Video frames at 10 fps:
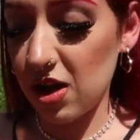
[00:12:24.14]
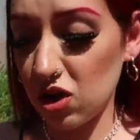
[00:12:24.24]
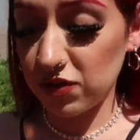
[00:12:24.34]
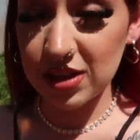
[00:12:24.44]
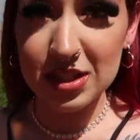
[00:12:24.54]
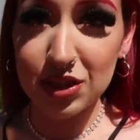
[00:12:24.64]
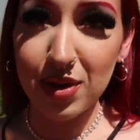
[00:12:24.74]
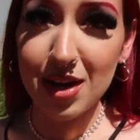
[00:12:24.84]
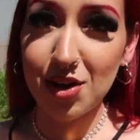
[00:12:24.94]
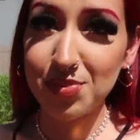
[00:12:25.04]
I don't know if you can see
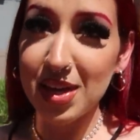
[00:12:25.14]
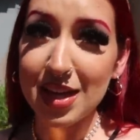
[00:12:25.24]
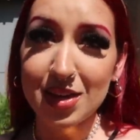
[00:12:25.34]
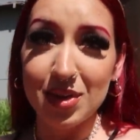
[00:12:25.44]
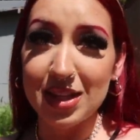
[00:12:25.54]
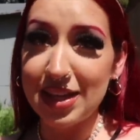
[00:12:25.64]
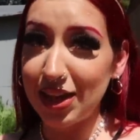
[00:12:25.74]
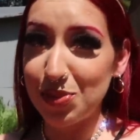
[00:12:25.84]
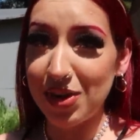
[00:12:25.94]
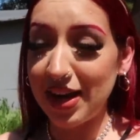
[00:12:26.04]
right now because it's
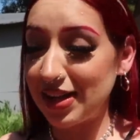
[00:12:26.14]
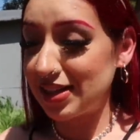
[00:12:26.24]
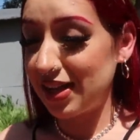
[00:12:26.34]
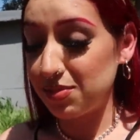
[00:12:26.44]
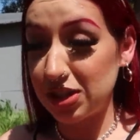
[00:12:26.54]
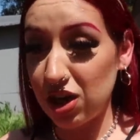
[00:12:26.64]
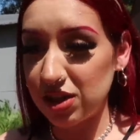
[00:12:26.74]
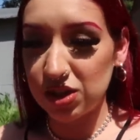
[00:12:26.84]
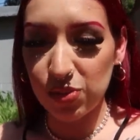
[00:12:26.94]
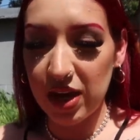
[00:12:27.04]
hella bright. I'm
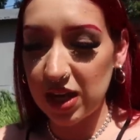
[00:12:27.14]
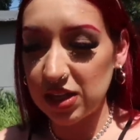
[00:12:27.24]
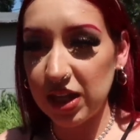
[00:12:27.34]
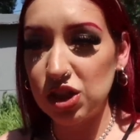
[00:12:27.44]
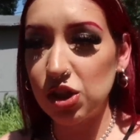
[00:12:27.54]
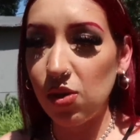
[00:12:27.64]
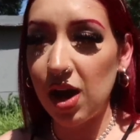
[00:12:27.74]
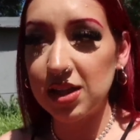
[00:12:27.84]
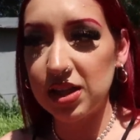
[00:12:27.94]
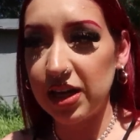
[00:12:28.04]
starting to sweat. It's like so
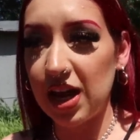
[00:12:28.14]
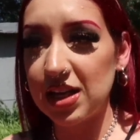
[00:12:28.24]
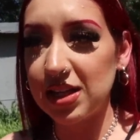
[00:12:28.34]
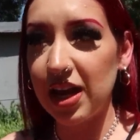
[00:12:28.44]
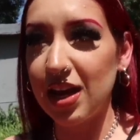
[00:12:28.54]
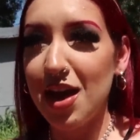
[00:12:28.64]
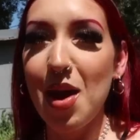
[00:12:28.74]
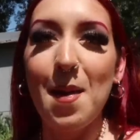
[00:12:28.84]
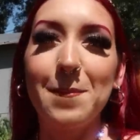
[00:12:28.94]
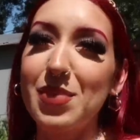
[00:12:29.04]
hot today, guys. Like,
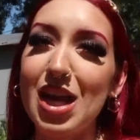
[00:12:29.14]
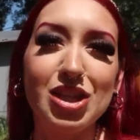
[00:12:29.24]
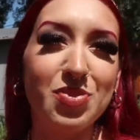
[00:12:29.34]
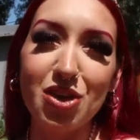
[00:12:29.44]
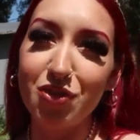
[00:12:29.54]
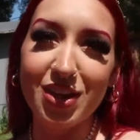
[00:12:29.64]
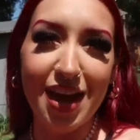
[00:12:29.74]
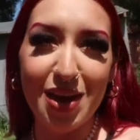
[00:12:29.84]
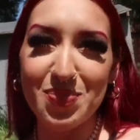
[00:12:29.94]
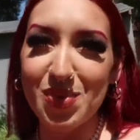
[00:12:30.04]
it's a beautiful
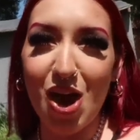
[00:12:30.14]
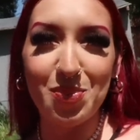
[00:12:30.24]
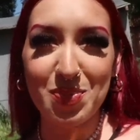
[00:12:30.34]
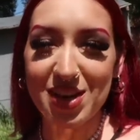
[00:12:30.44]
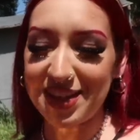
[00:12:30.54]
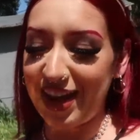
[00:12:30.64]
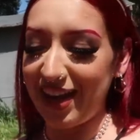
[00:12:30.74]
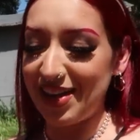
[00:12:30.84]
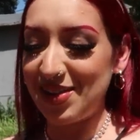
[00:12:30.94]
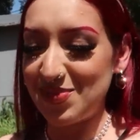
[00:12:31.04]
day on my birthday,